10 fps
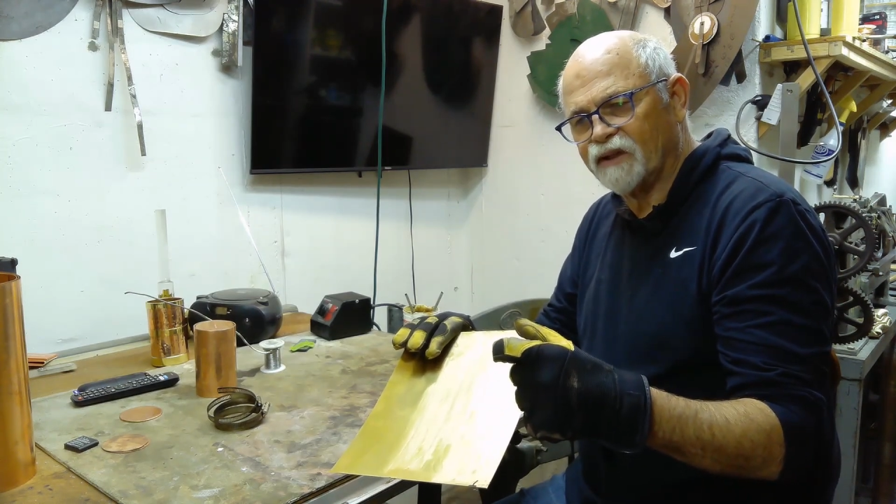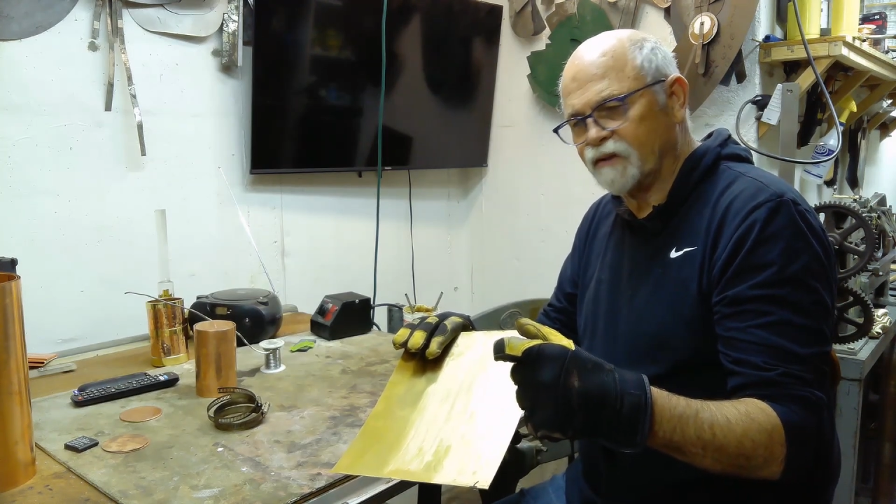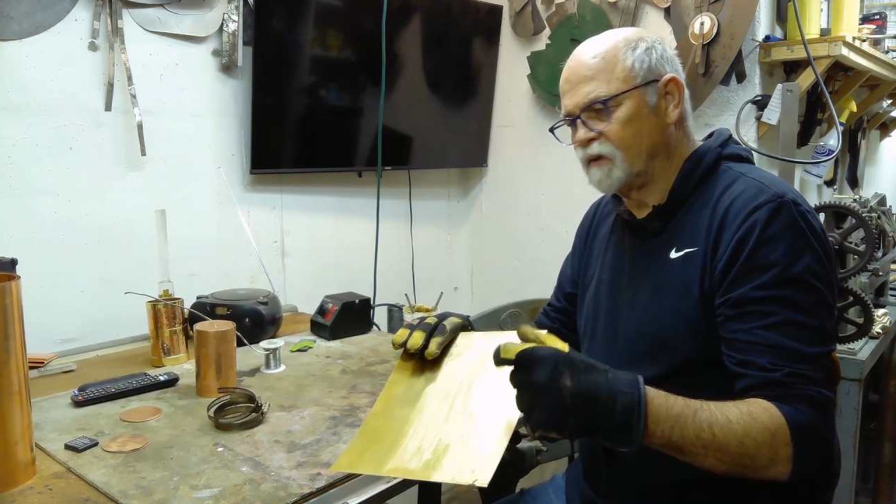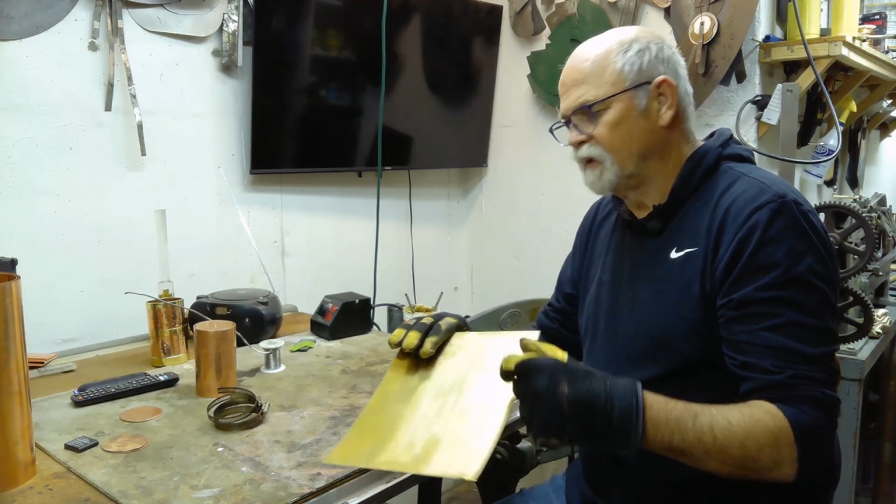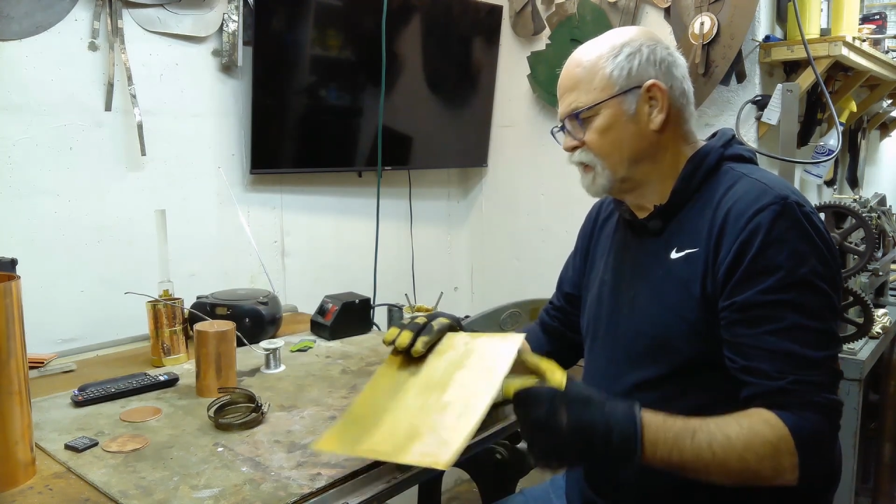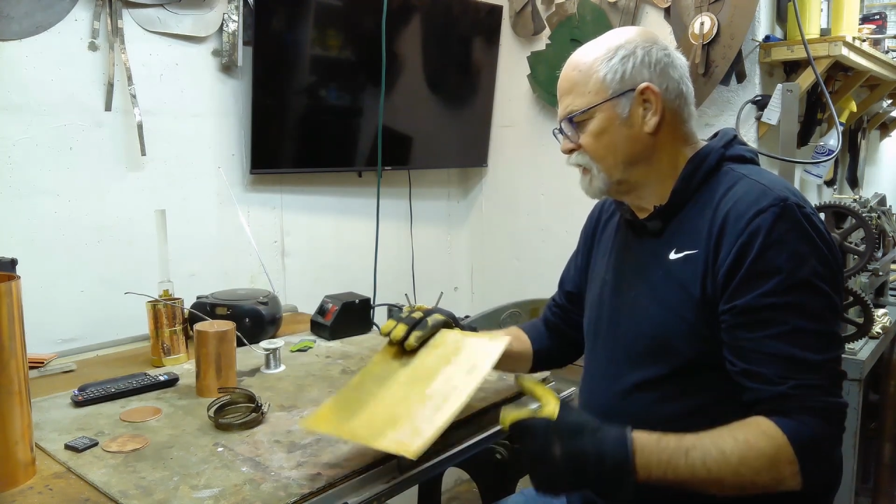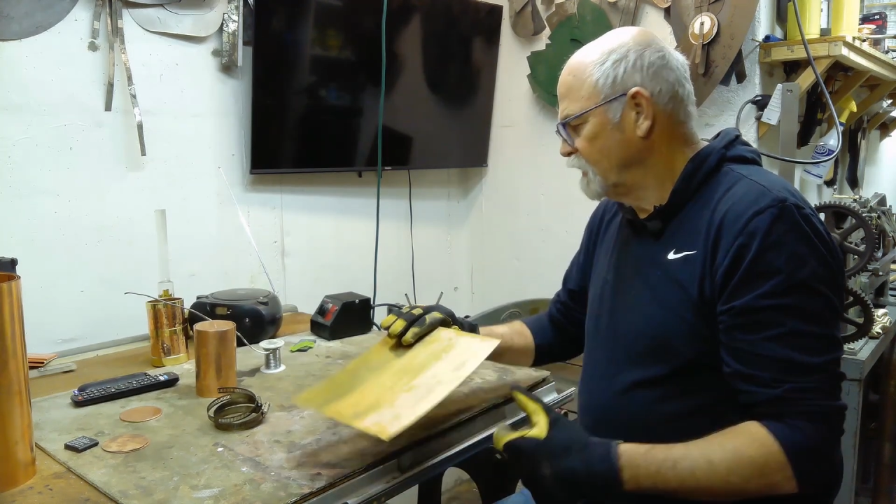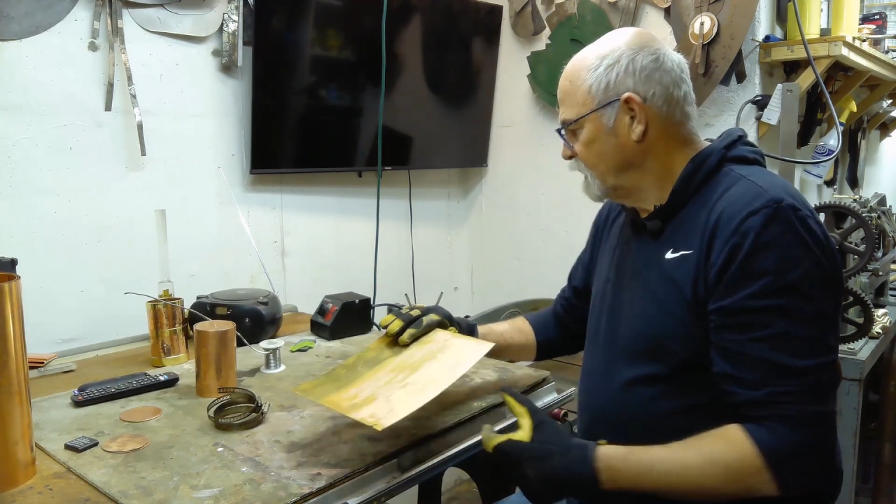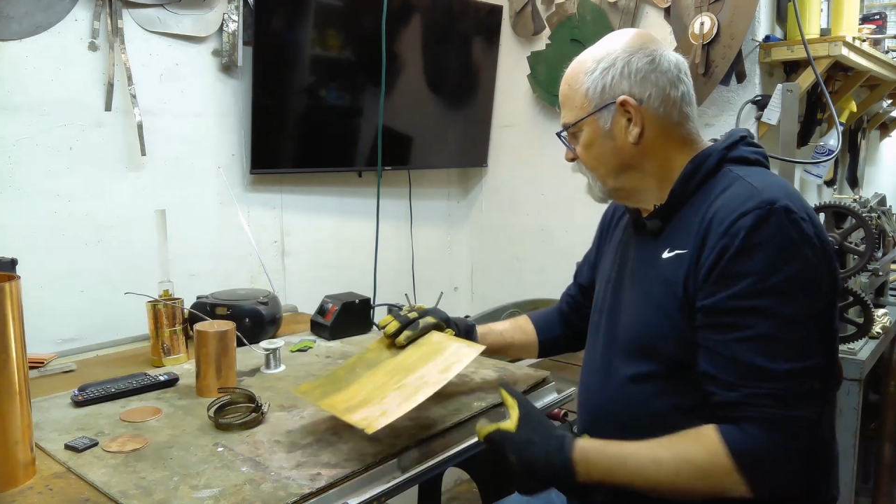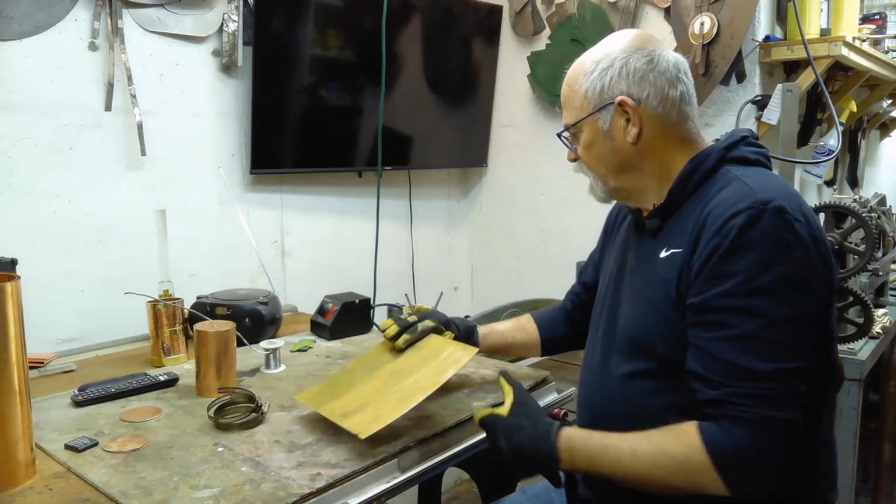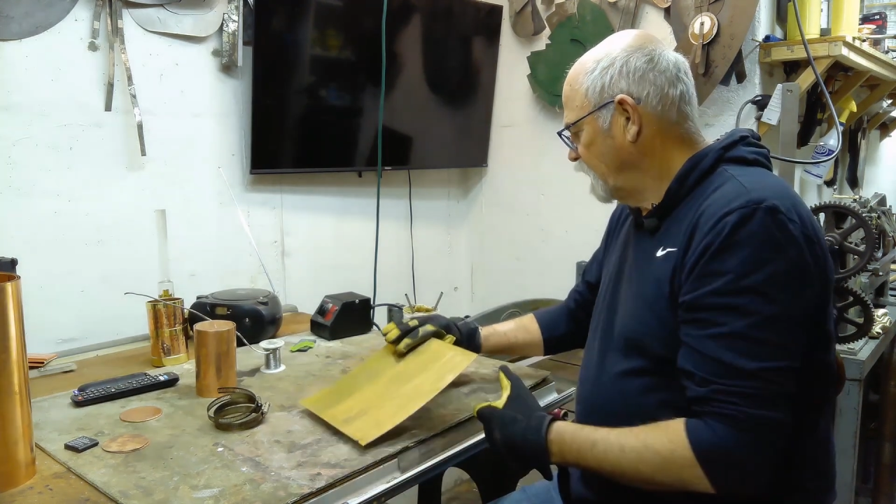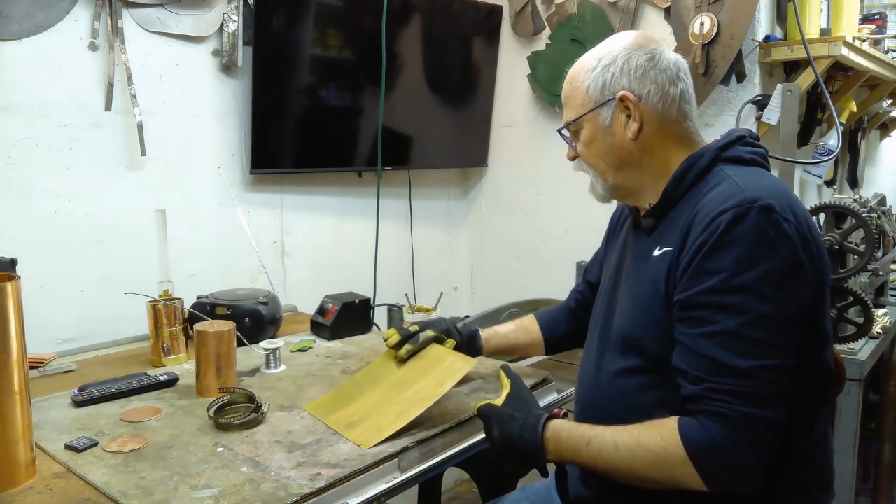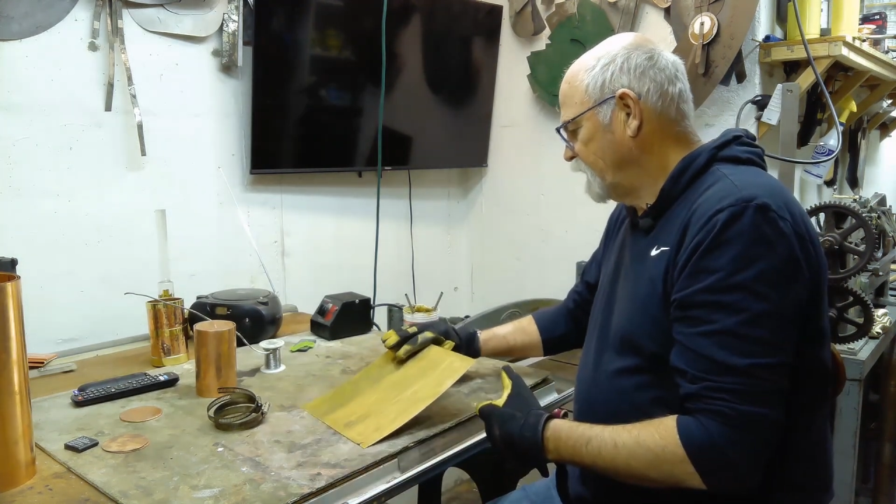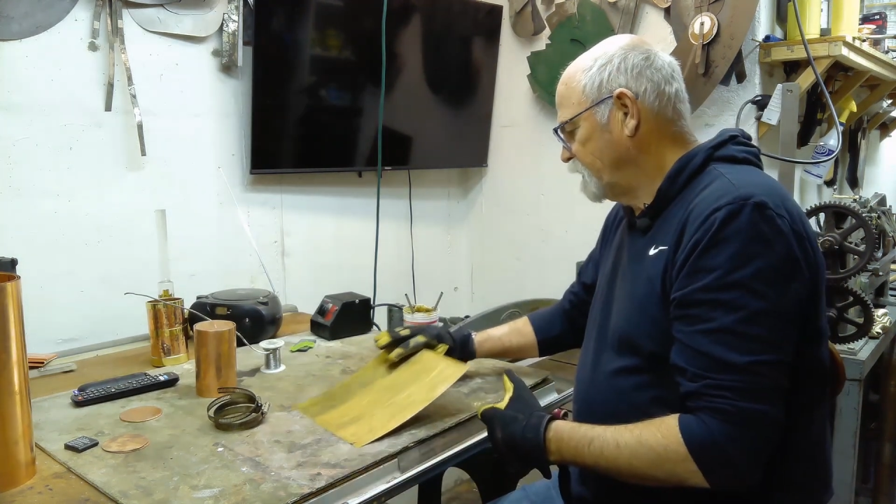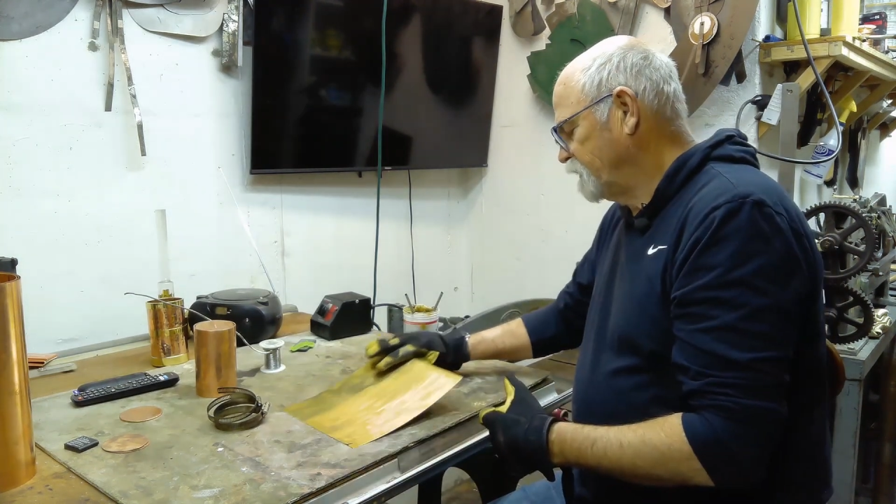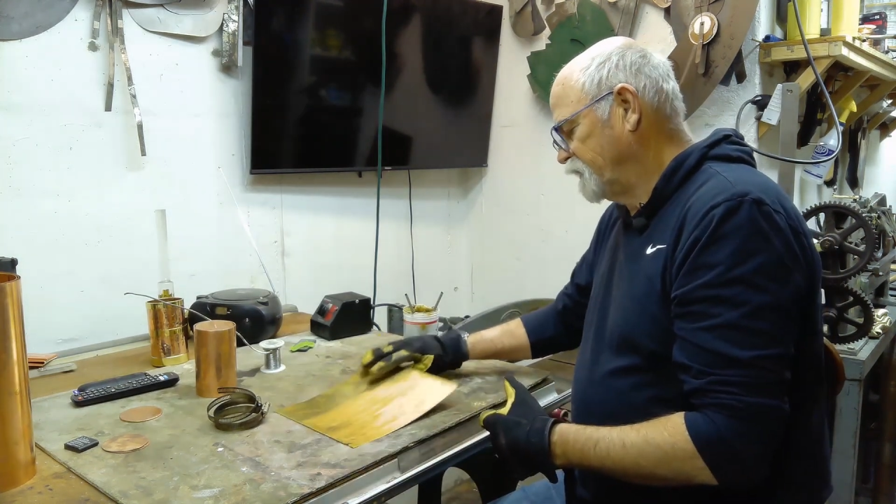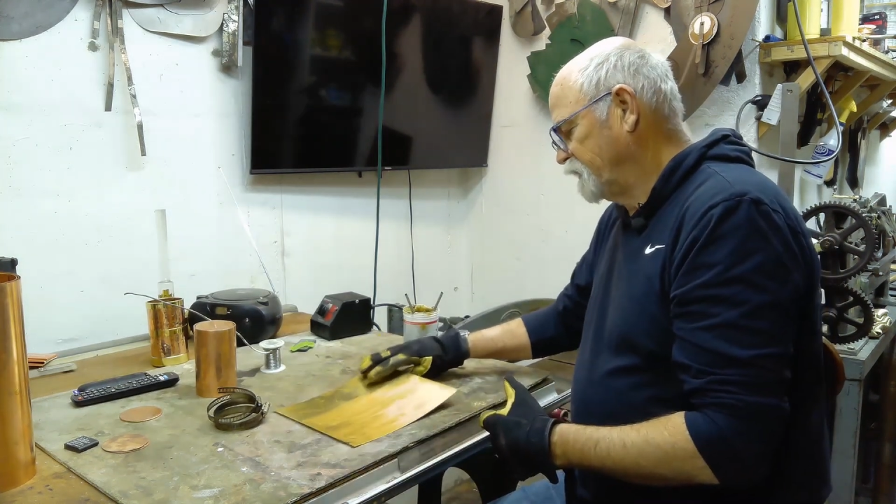it, and